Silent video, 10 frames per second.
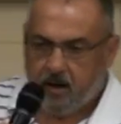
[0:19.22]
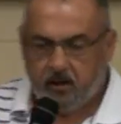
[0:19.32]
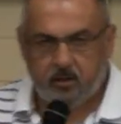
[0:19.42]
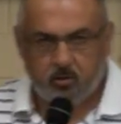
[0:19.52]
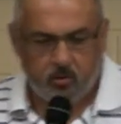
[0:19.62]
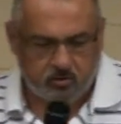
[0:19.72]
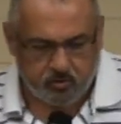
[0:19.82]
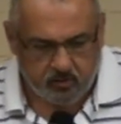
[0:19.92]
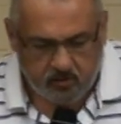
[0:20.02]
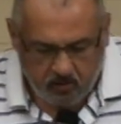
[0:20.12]
I'd like to
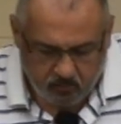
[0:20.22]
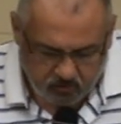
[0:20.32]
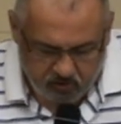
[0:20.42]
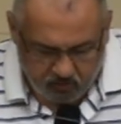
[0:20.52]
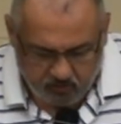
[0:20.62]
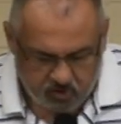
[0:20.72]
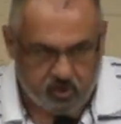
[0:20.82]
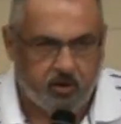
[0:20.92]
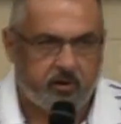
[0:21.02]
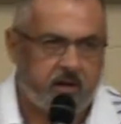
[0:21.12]
also acknowledge Lloyd
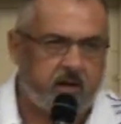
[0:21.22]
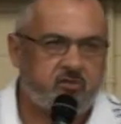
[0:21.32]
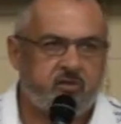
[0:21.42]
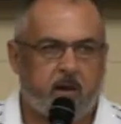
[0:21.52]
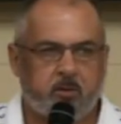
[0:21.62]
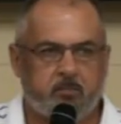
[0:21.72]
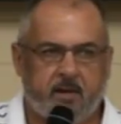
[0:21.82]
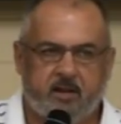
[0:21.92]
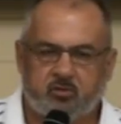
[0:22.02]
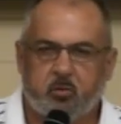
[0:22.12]
Sherry. I sat with him
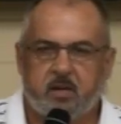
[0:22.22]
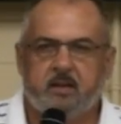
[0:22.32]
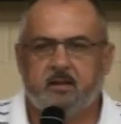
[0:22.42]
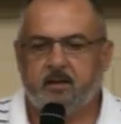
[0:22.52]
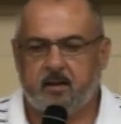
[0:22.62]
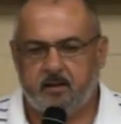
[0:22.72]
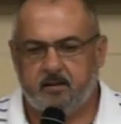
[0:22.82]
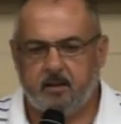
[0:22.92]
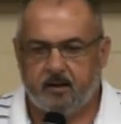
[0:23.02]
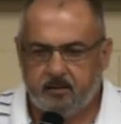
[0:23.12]
last week
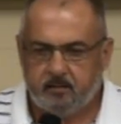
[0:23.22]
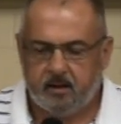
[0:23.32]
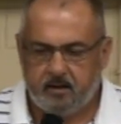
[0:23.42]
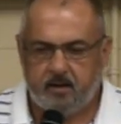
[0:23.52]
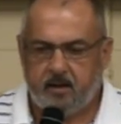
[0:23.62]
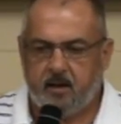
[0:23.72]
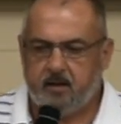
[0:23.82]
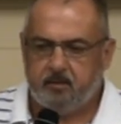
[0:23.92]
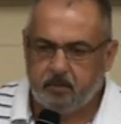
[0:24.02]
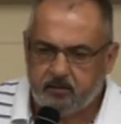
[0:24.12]
and I had
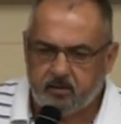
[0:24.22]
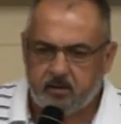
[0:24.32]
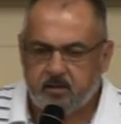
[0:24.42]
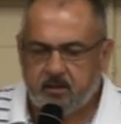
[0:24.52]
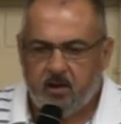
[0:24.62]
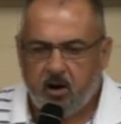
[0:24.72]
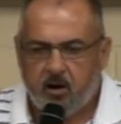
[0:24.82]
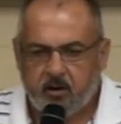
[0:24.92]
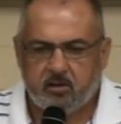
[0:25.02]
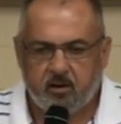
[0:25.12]
a bit of a
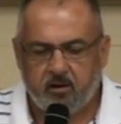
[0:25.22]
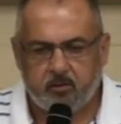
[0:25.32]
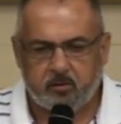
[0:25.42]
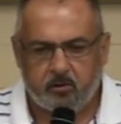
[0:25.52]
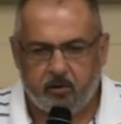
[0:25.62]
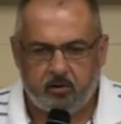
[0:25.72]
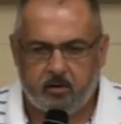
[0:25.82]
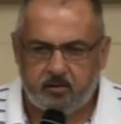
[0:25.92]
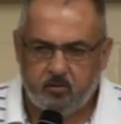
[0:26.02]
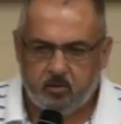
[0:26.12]
heart-to-heart with Lloyd
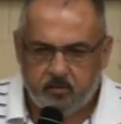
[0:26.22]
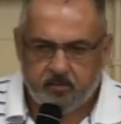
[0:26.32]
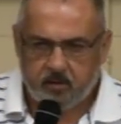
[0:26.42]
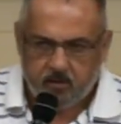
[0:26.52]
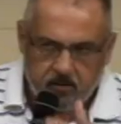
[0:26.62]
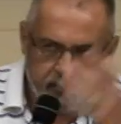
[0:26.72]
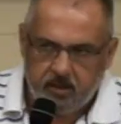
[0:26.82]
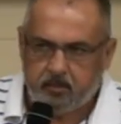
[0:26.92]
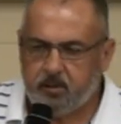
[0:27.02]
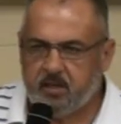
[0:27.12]
on the
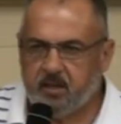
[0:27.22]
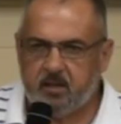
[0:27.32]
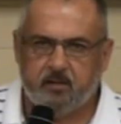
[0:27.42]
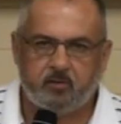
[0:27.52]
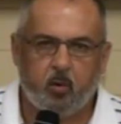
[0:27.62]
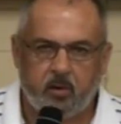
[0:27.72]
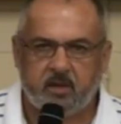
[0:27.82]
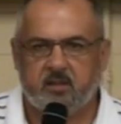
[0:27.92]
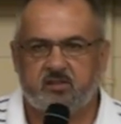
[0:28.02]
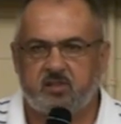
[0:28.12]
big beginning of going
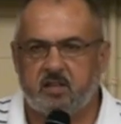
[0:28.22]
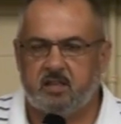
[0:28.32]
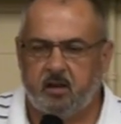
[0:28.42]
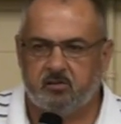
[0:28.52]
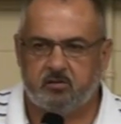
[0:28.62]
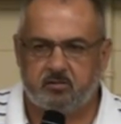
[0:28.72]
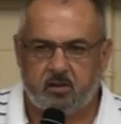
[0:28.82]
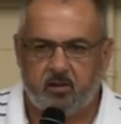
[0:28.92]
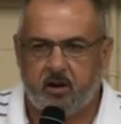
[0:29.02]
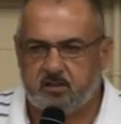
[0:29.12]
into city council and the
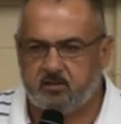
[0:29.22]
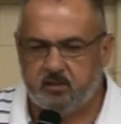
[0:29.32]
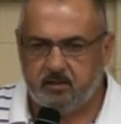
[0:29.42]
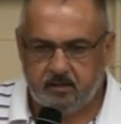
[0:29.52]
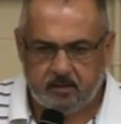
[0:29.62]
thoughts of it.